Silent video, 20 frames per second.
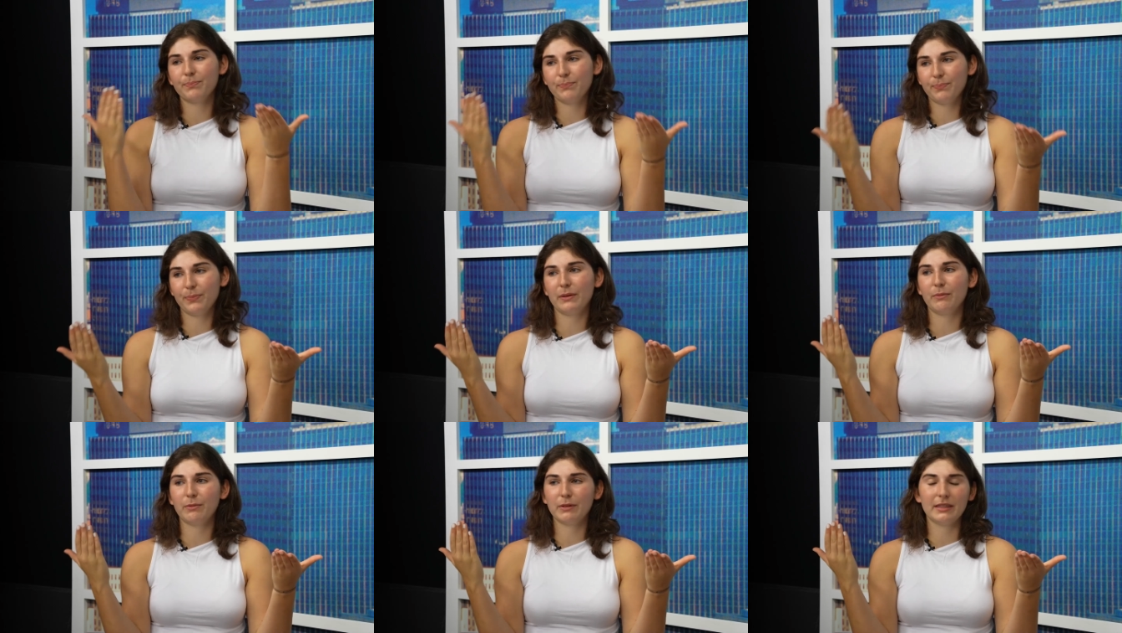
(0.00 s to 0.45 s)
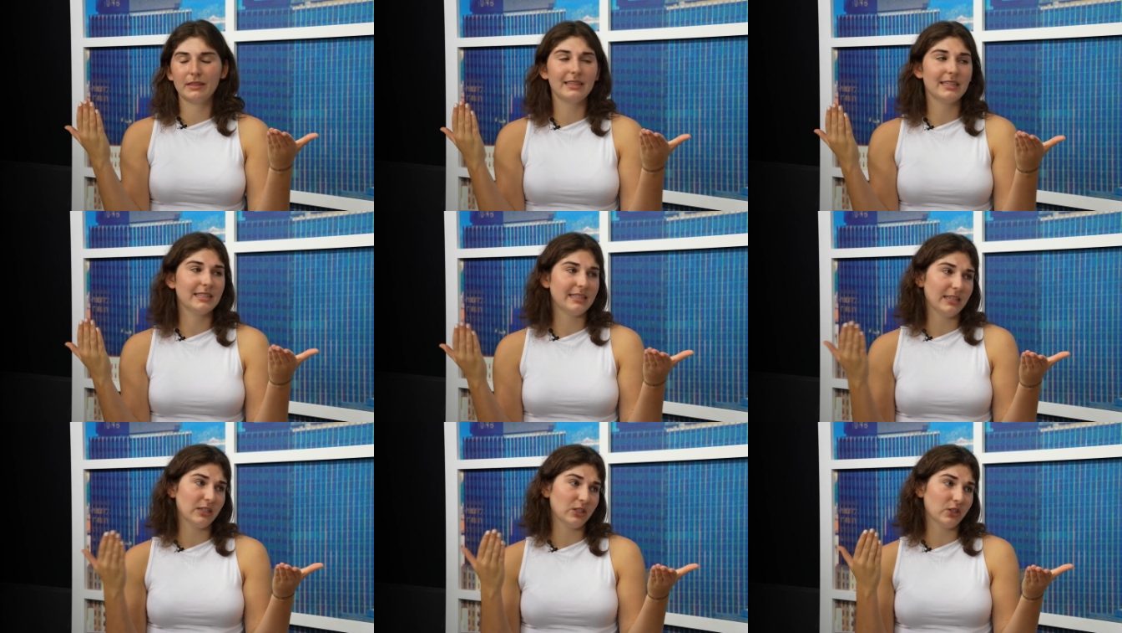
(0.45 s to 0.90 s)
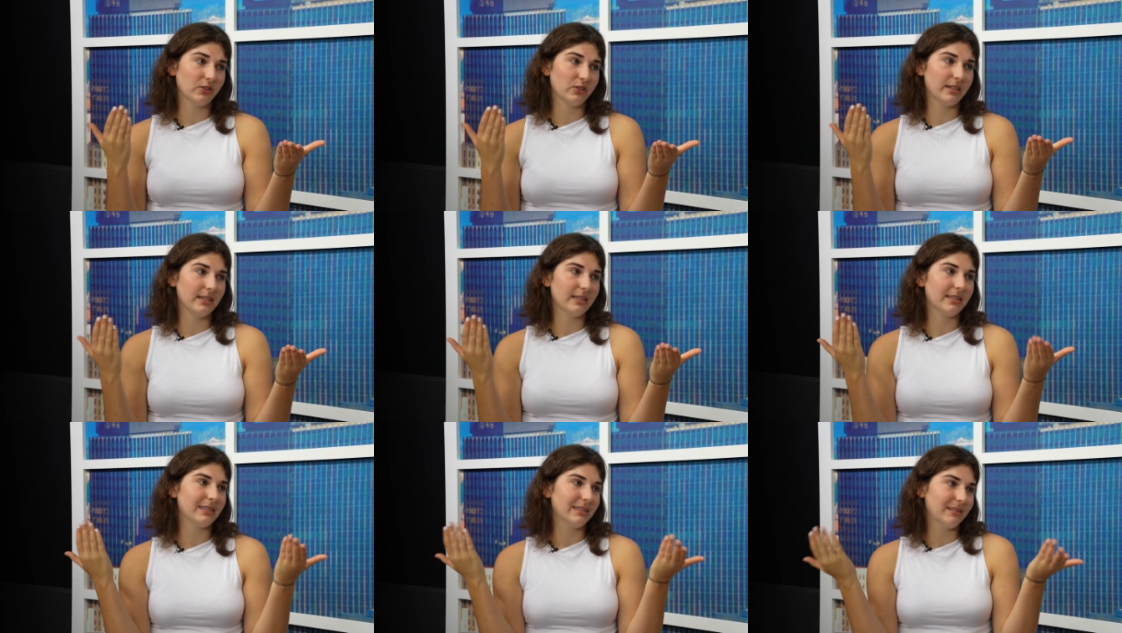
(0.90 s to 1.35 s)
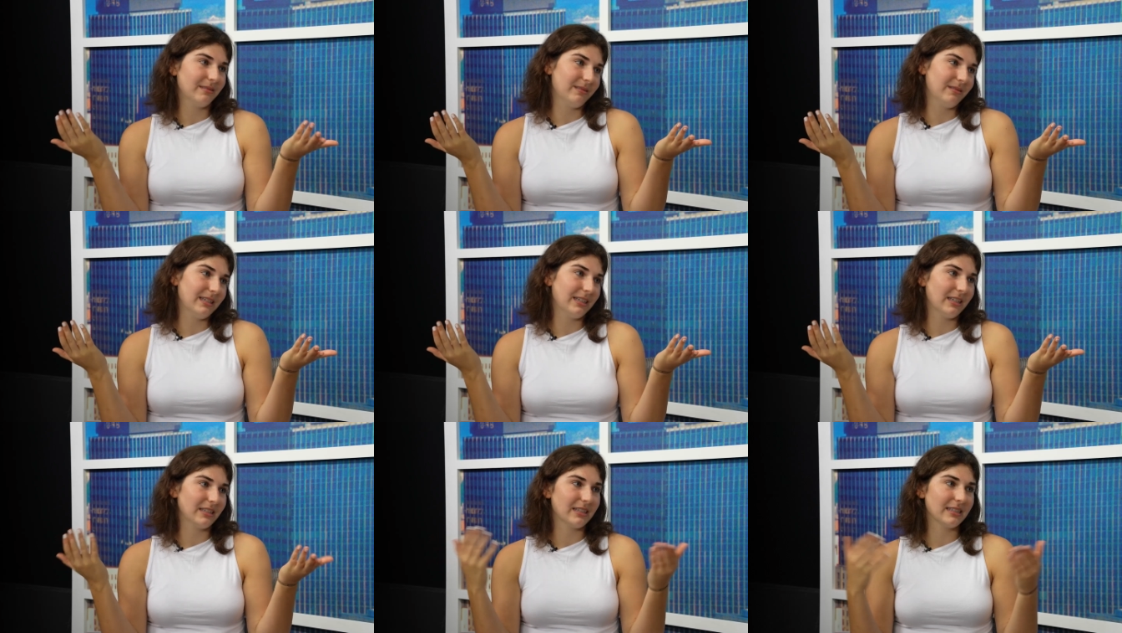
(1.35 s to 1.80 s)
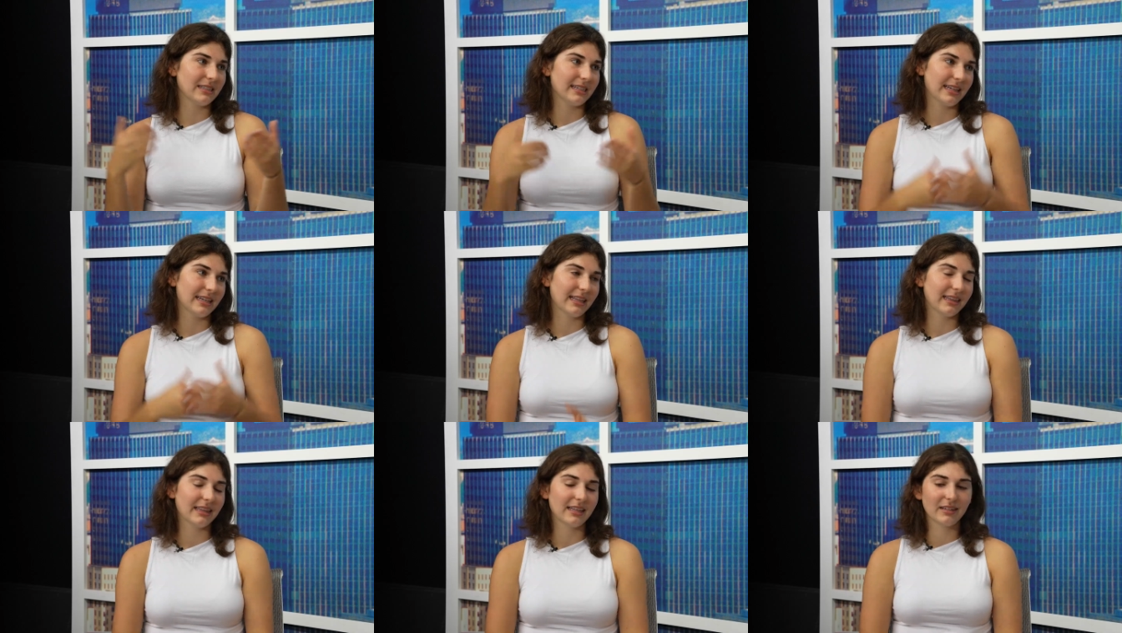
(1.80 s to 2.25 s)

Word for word: but with these injuries, it just doesn't get there.